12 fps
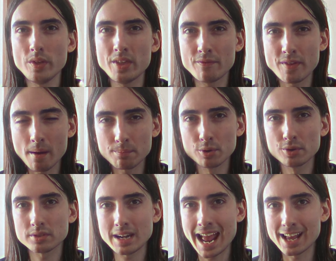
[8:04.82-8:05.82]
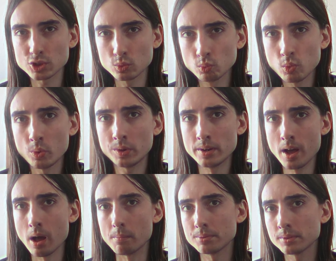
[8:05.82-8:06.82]
if that person hasn't woken
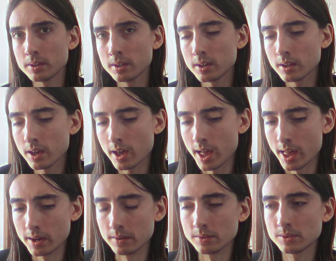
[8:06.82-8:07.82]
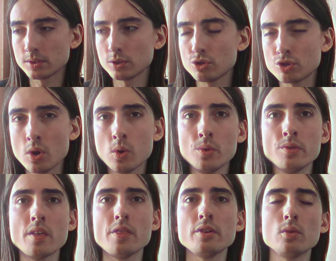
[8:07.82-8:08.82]
up and shown
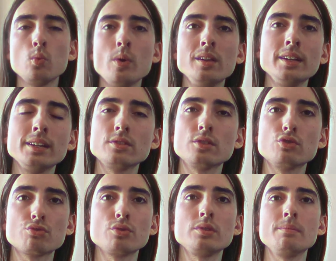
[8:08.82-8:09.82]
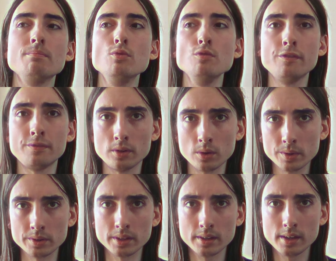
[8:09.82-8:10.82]
that they're willing to truly move
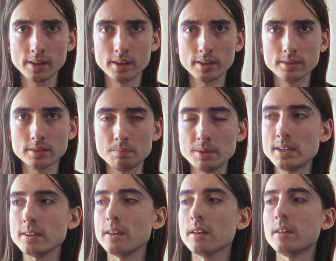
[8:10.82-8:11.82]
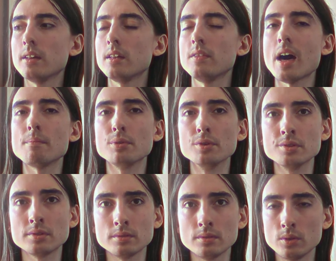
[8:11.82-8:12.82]
forward to be that
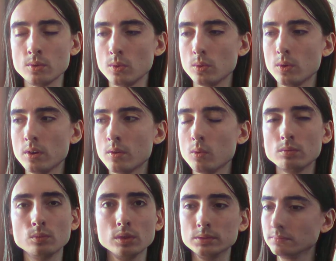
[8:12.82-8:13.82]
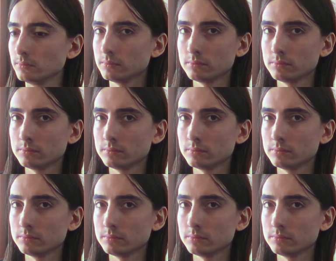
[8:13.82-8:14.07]
person who will